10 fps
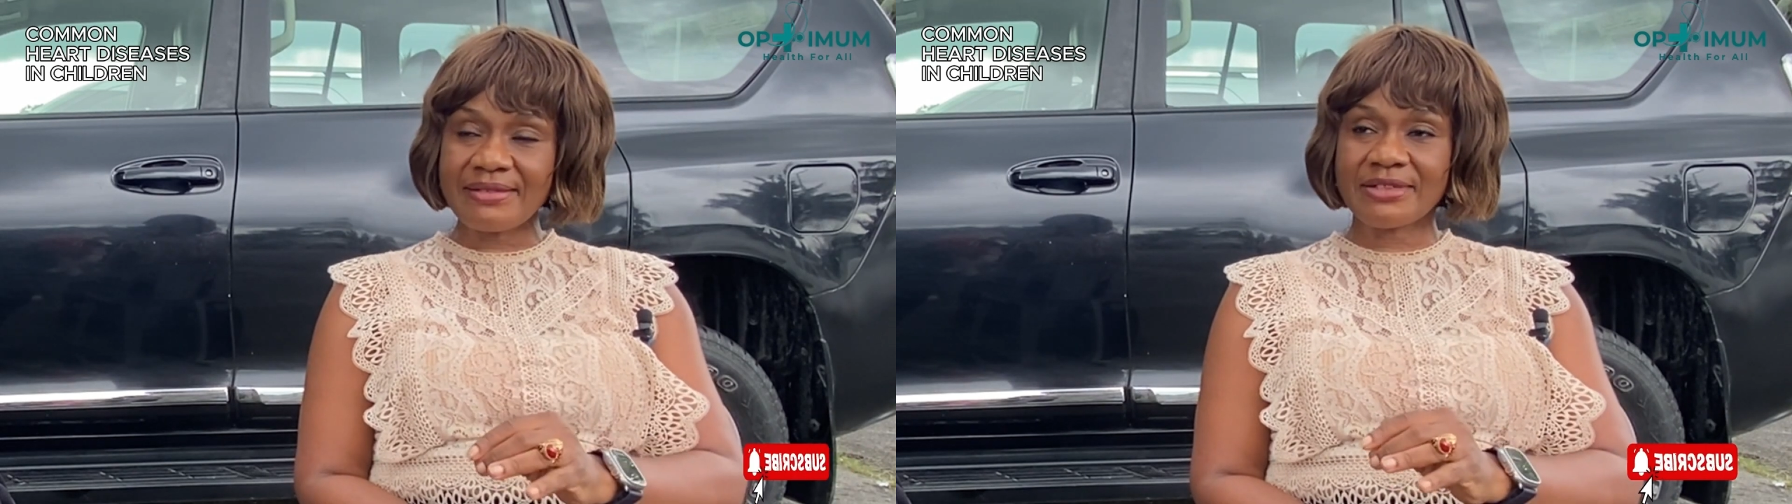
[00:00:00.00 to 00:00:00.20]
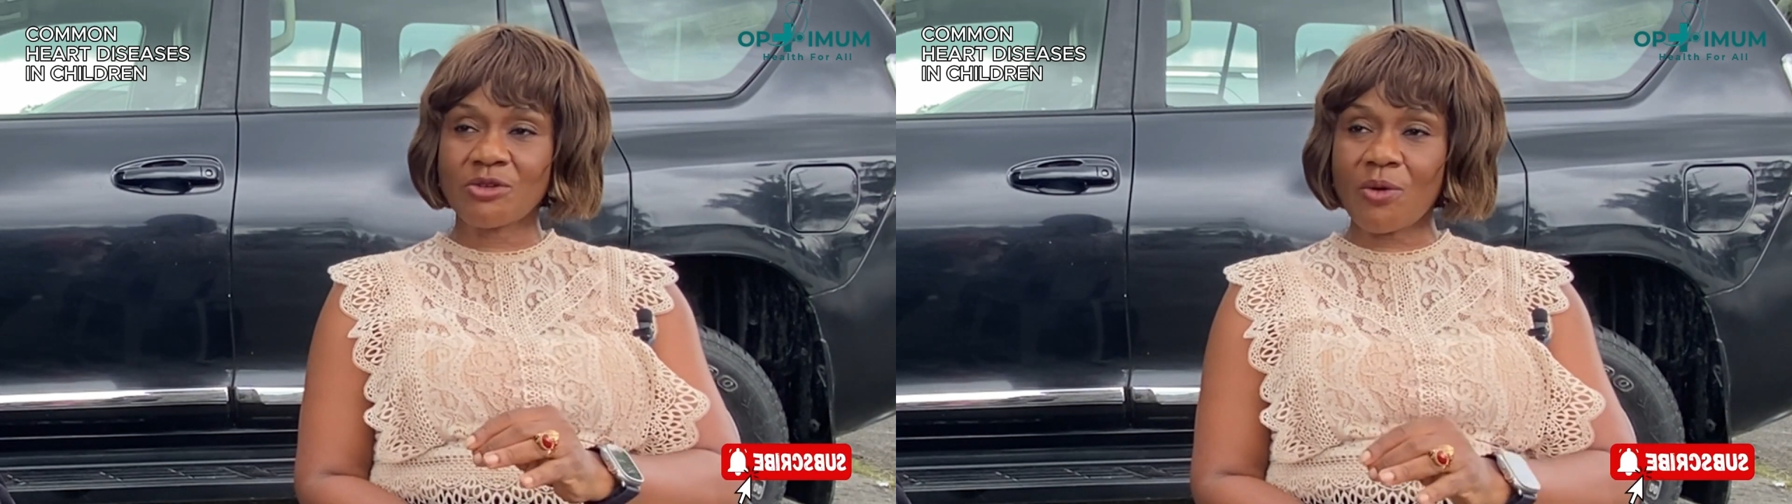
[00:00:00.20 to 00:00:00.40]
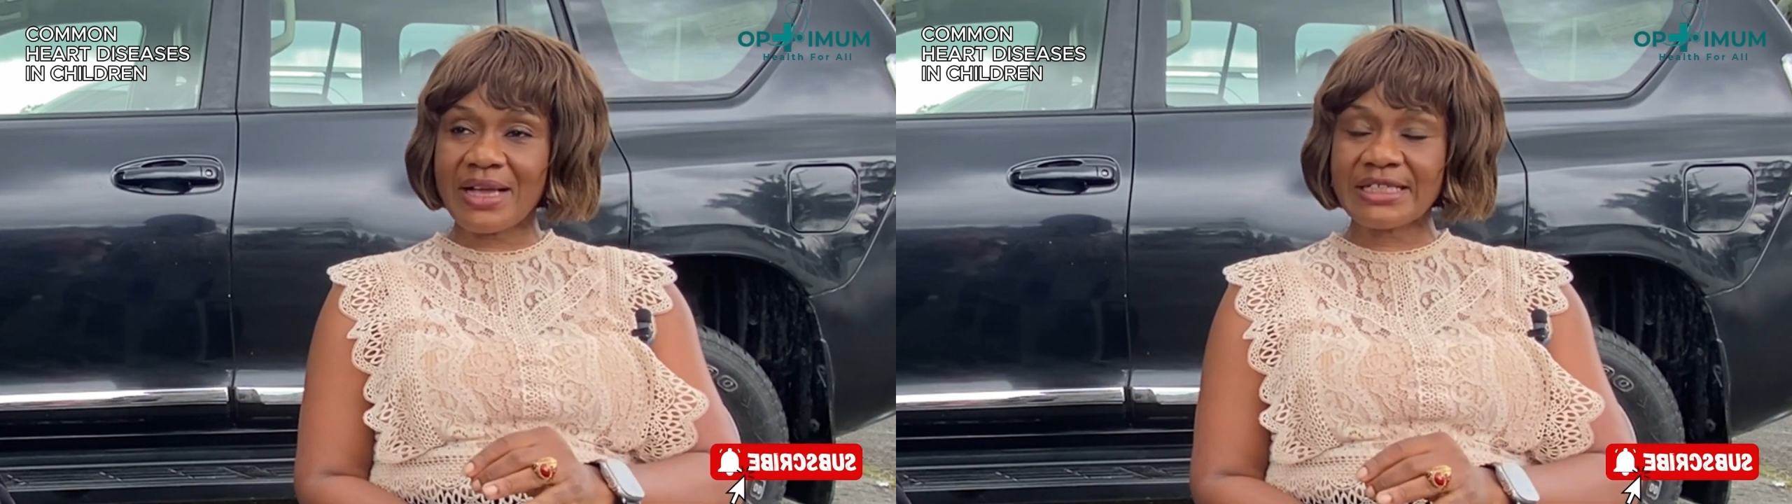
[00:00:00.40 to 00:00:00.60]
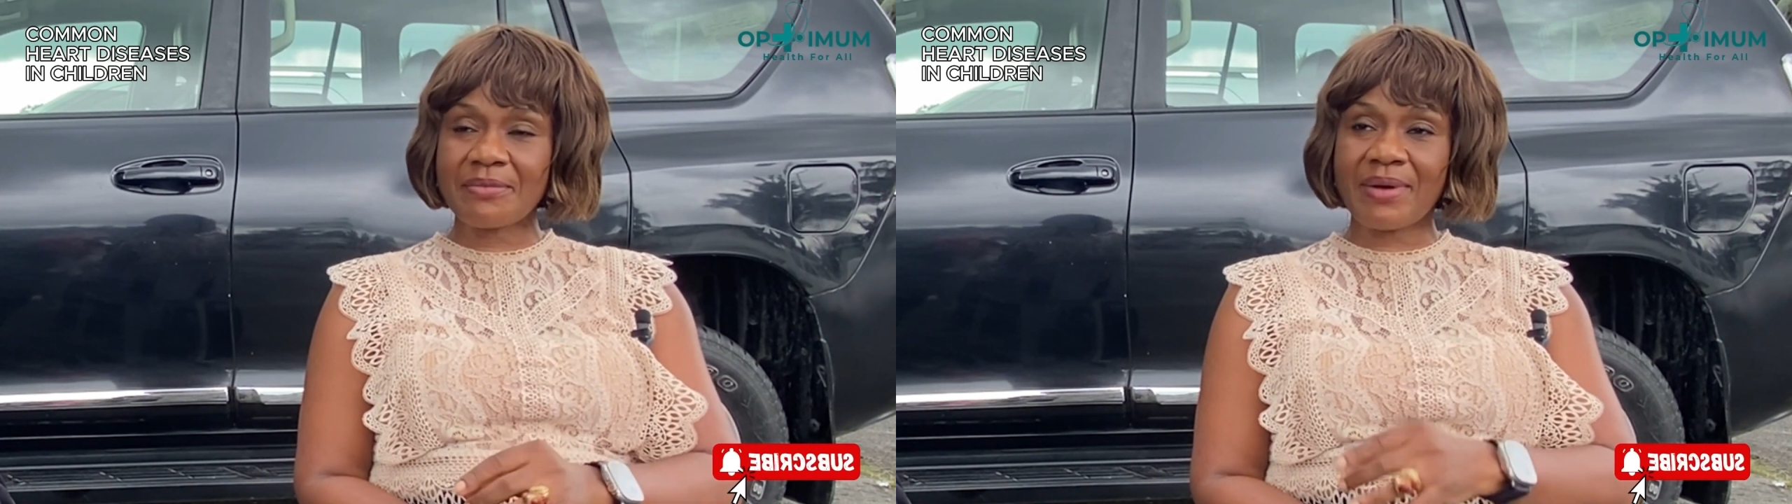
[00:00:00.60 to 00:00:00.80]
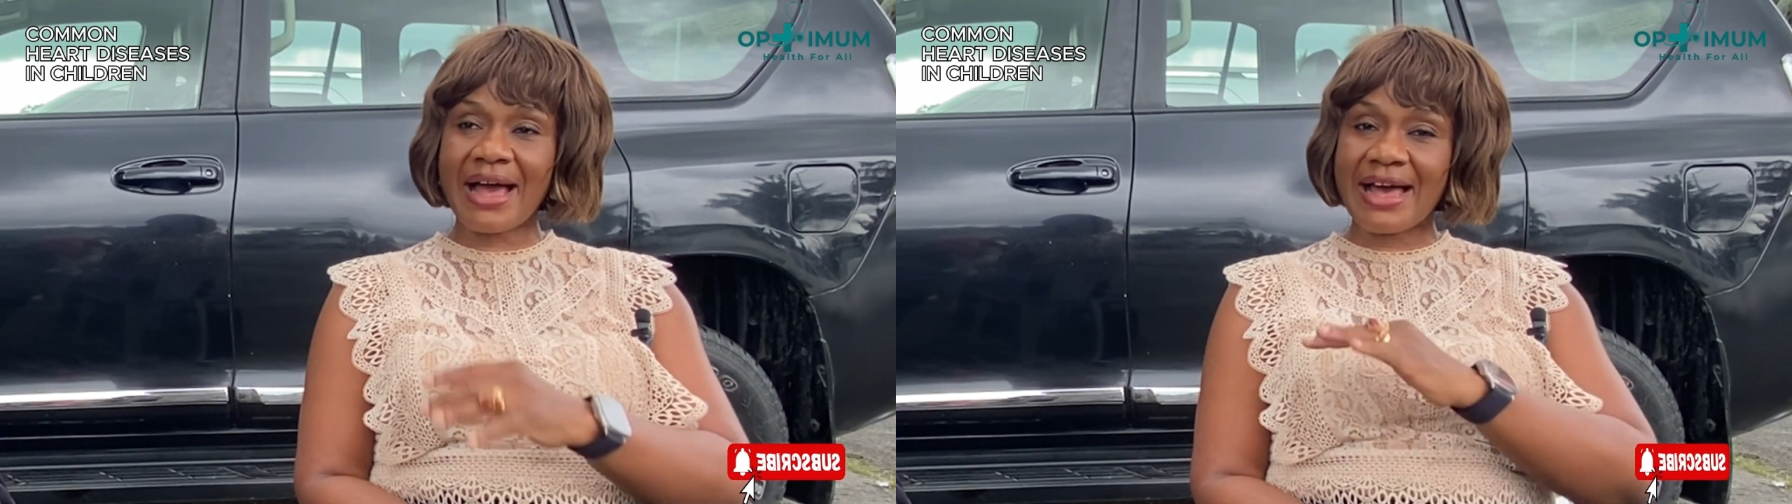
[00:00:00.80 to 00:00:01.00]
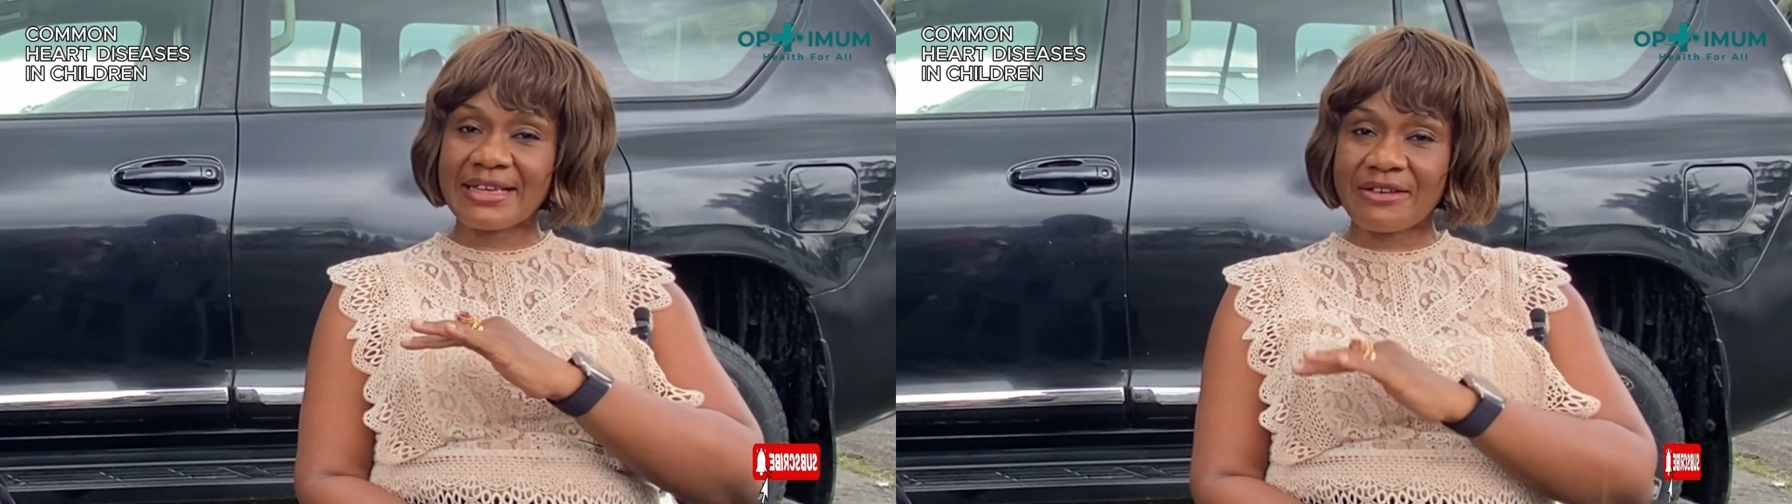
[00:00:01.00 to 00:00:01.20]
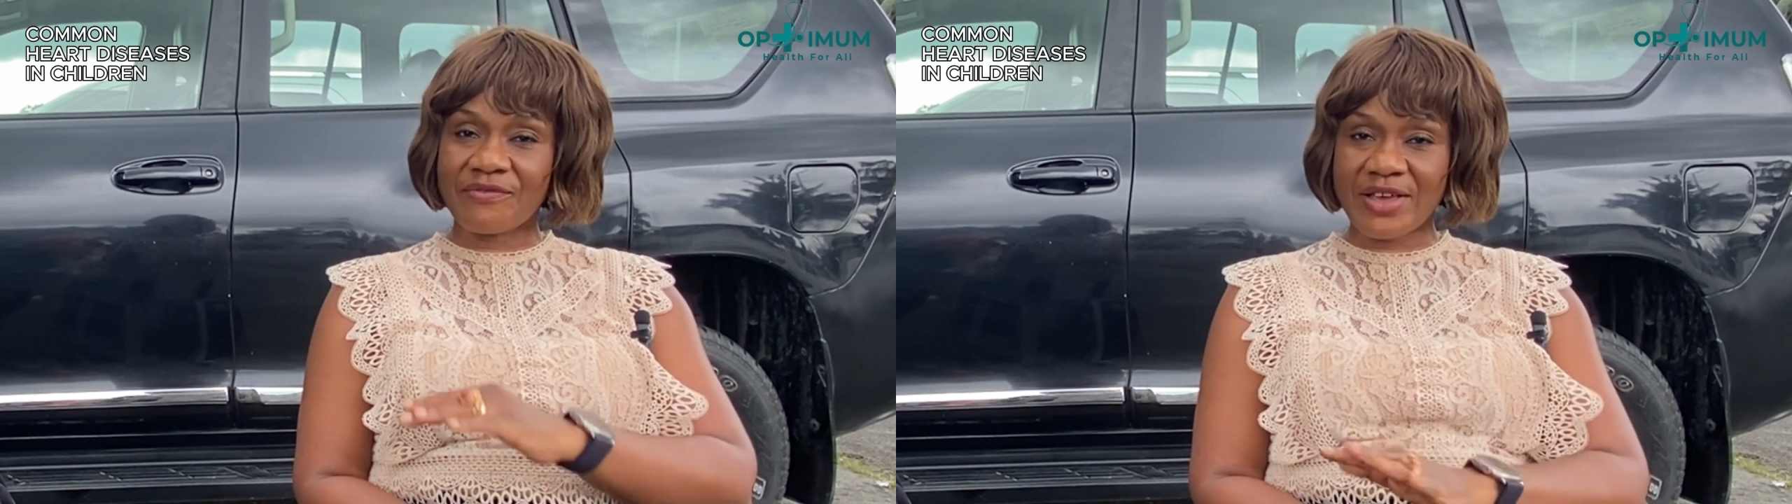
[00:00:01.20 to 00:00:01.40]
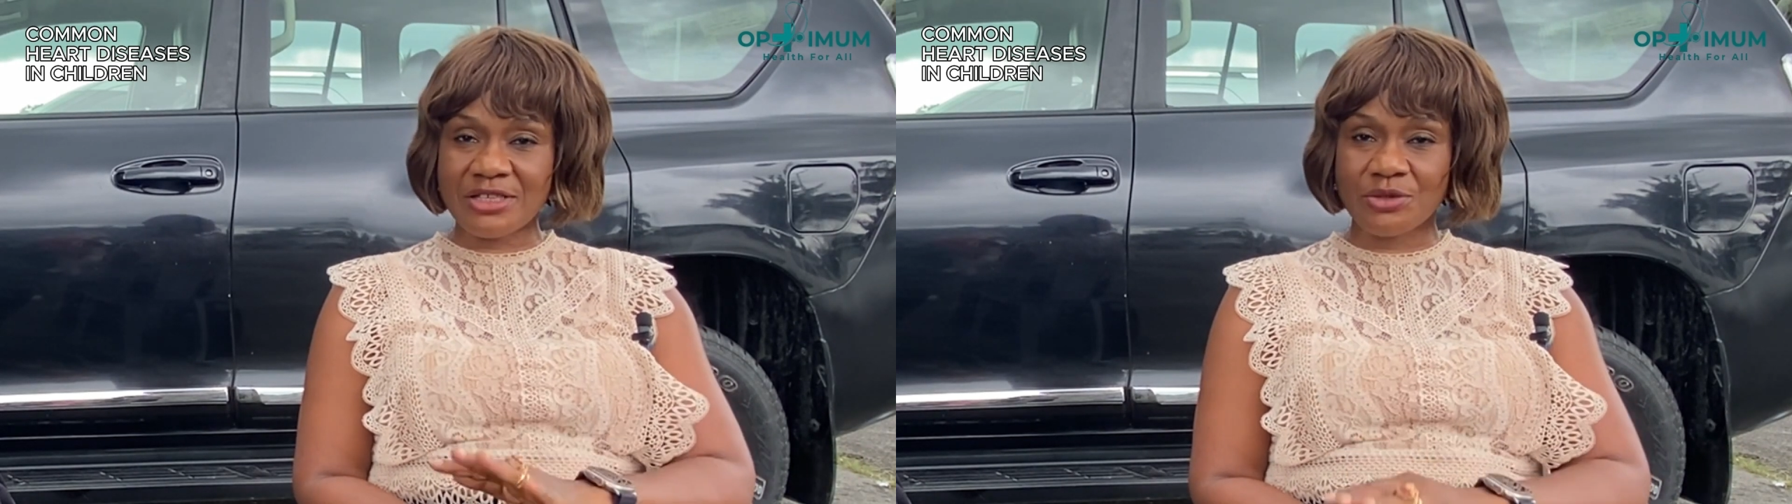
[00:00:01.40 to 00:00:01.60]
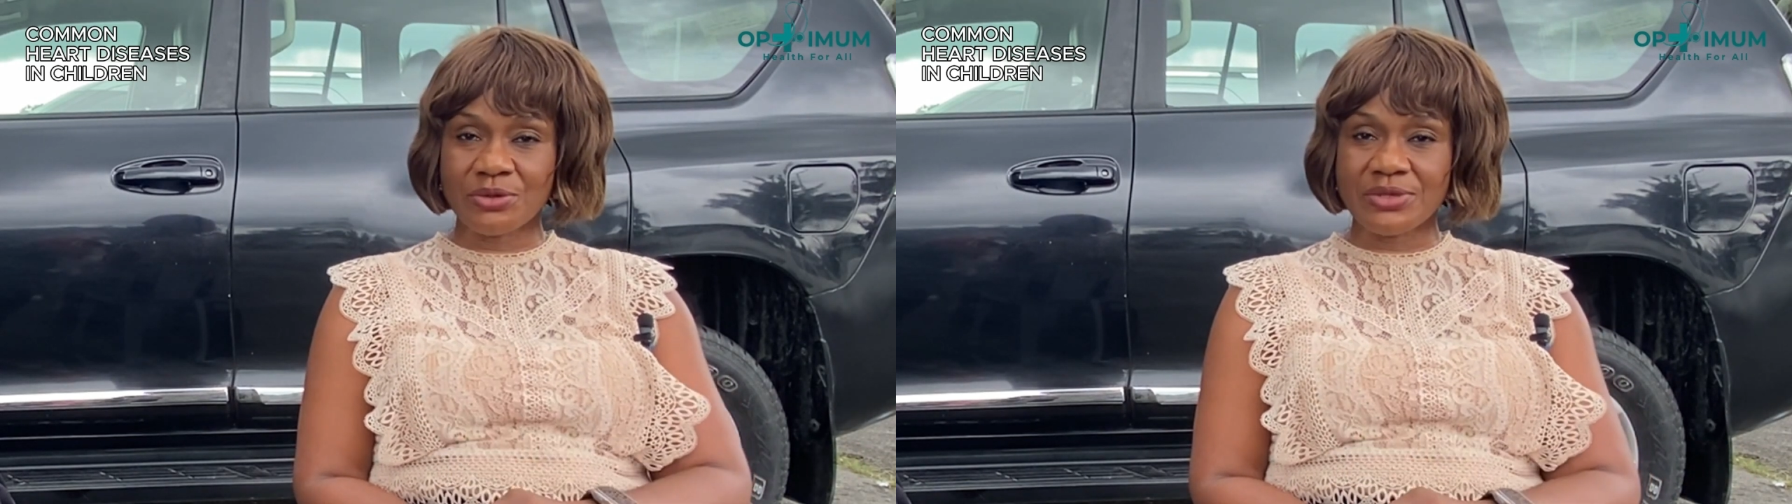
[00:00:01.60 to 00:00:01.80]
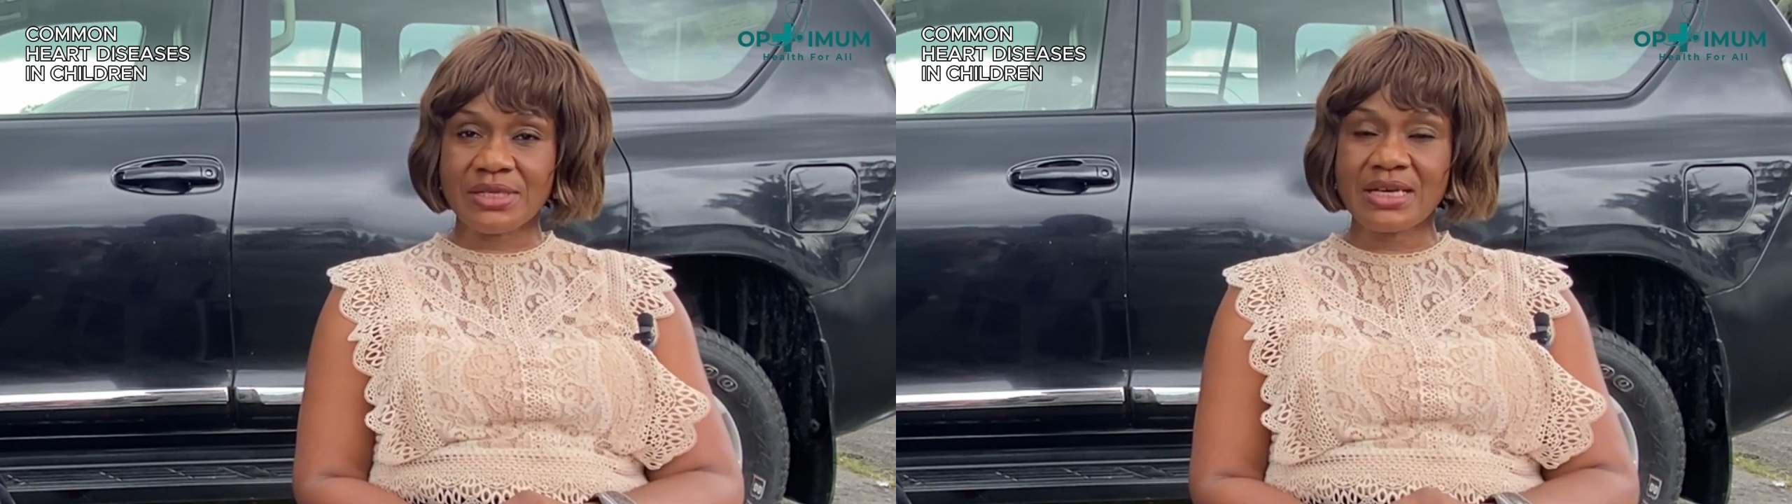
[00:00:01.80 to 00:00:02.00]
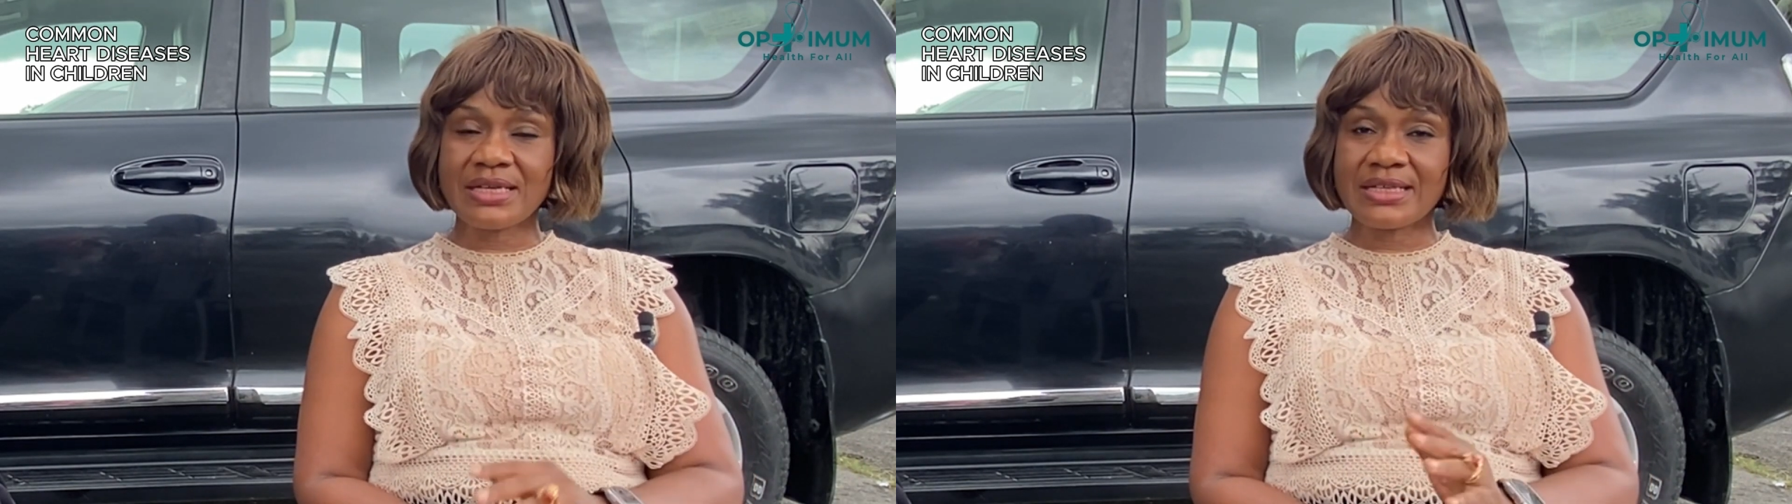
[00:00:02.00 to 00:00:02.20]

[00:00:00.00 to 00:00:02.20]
lower chamber and the vessels,